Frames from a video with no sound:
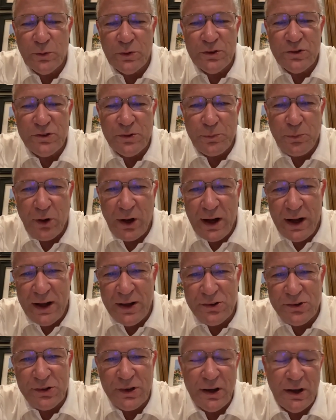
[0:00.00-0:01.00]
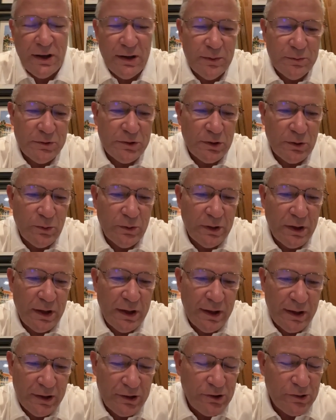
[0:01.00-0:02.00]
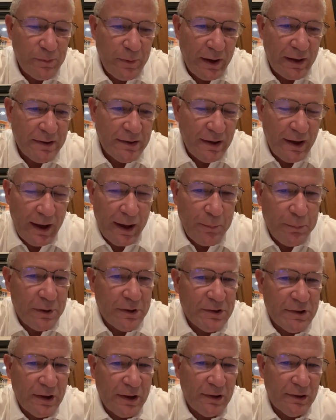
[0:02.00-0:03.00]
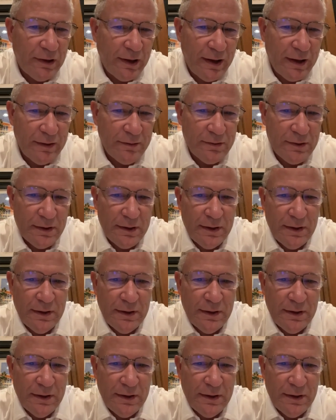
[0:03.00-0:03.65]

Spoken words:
when surprise comes or when the unexpected happens in our life,